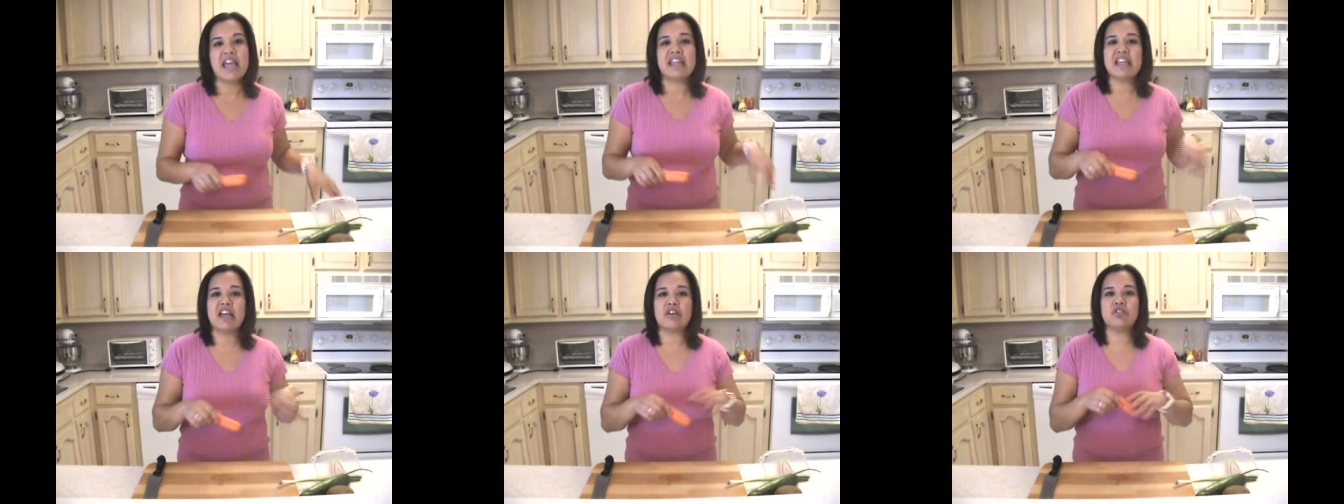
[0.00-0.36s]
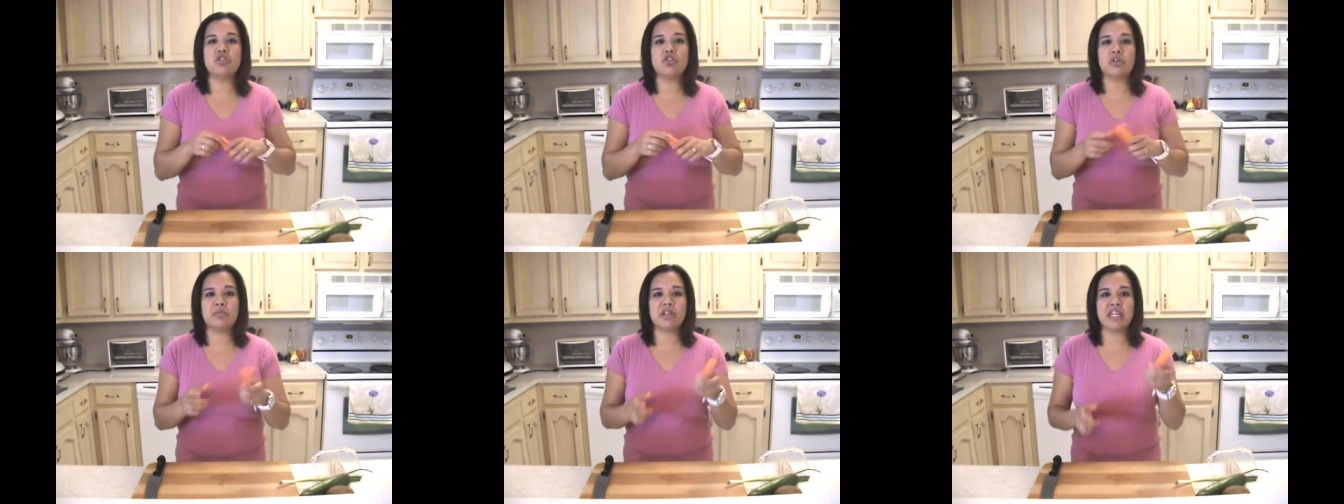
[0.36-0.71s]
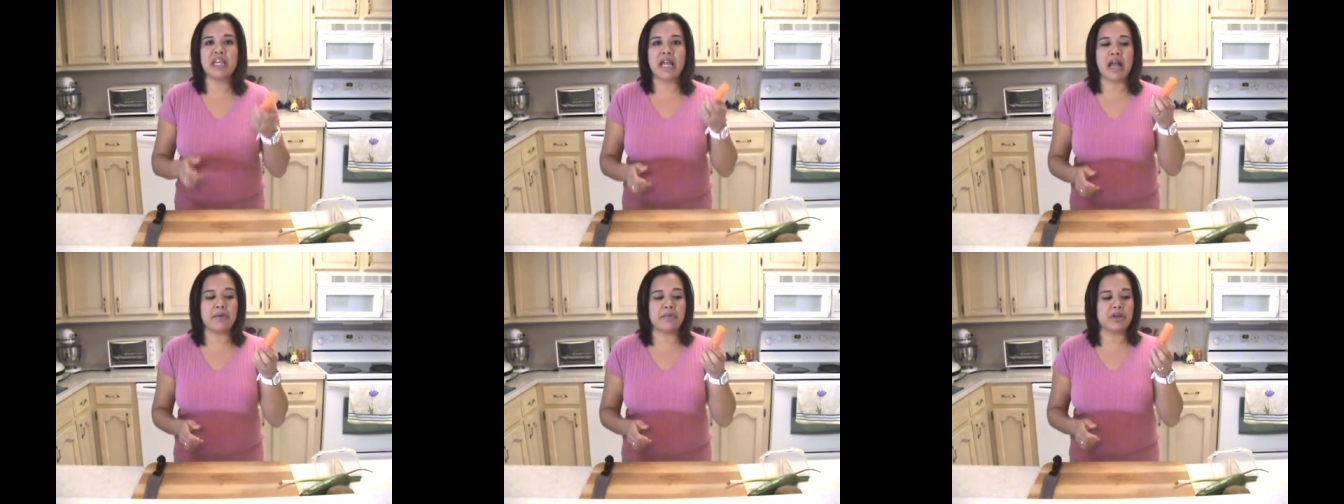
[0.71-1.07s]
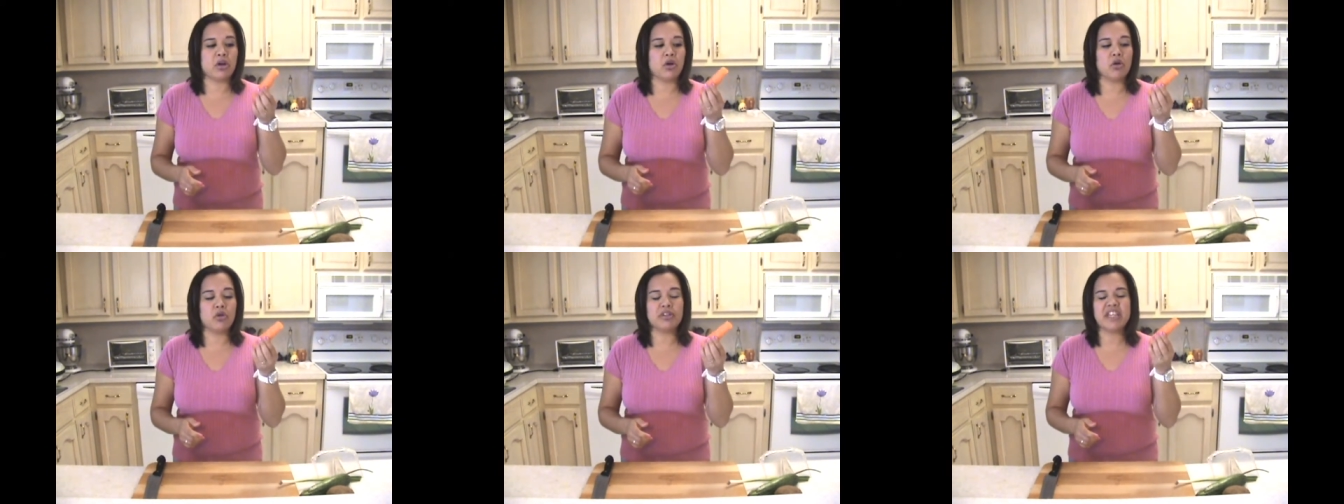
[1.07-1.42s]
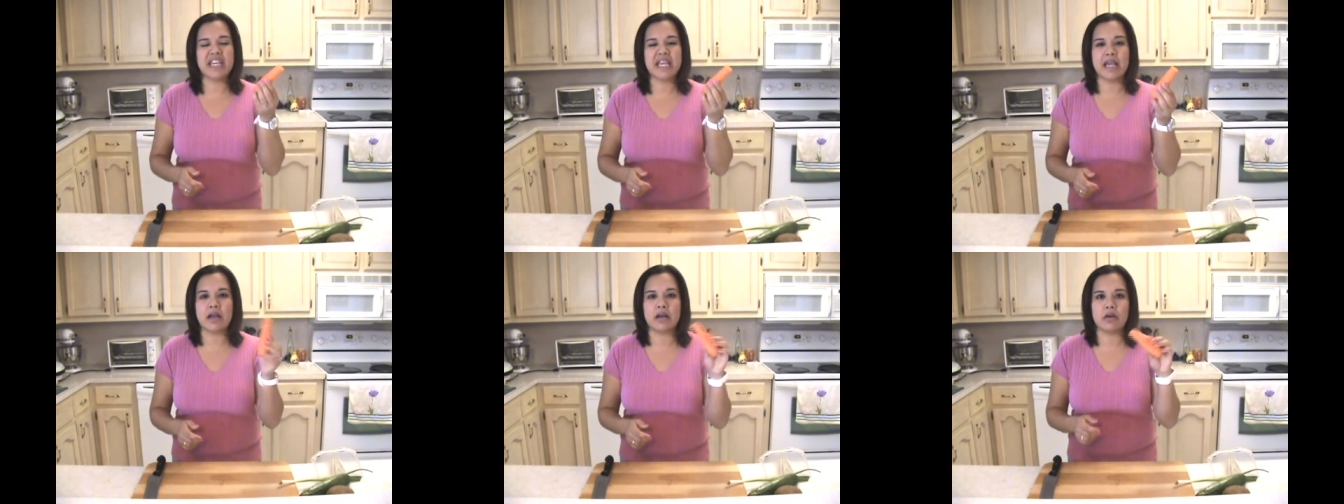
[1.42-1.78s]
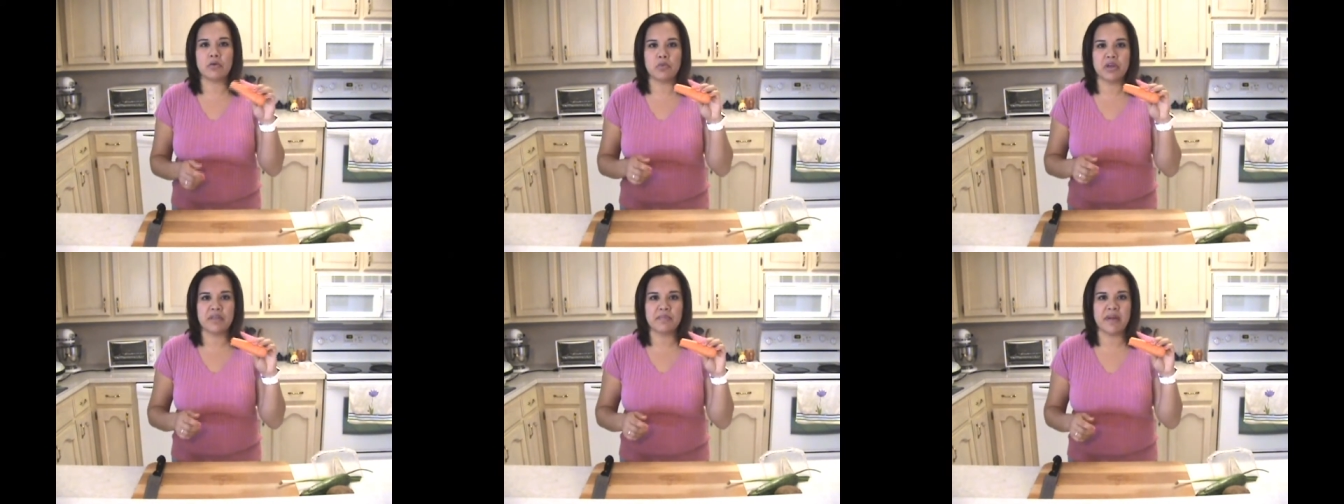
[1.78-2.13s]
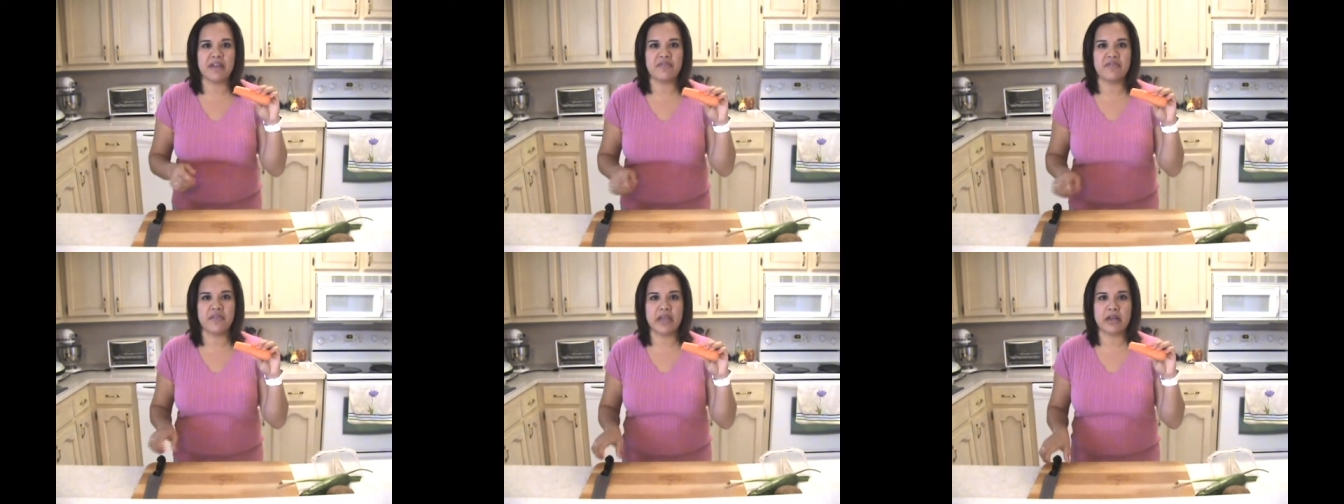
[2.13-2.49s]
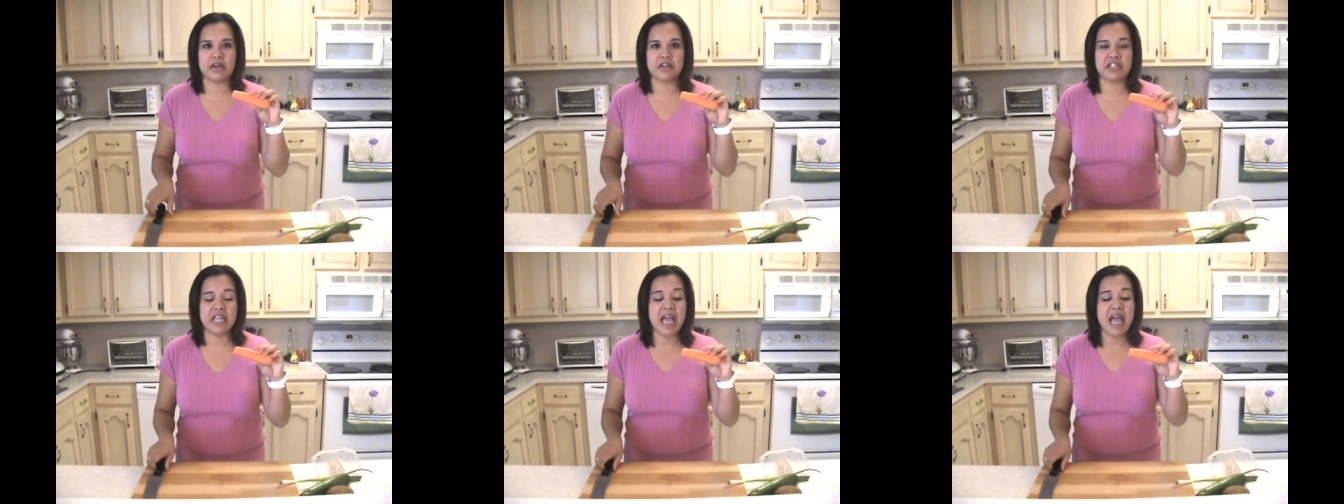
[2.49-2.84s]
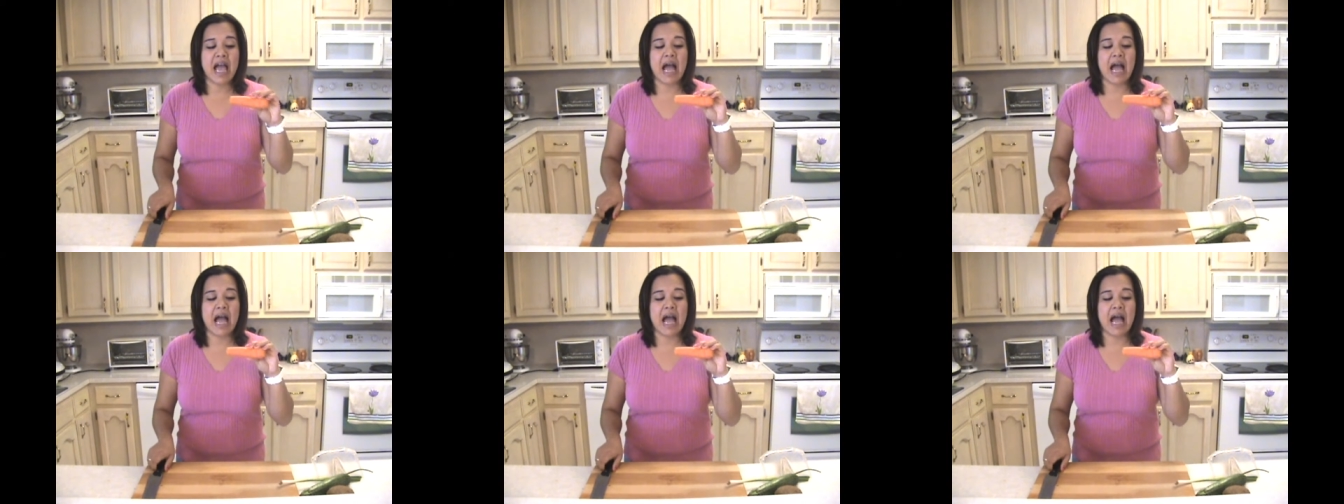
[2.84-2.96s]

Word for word: Now normally I would hold the carrot with my fingers,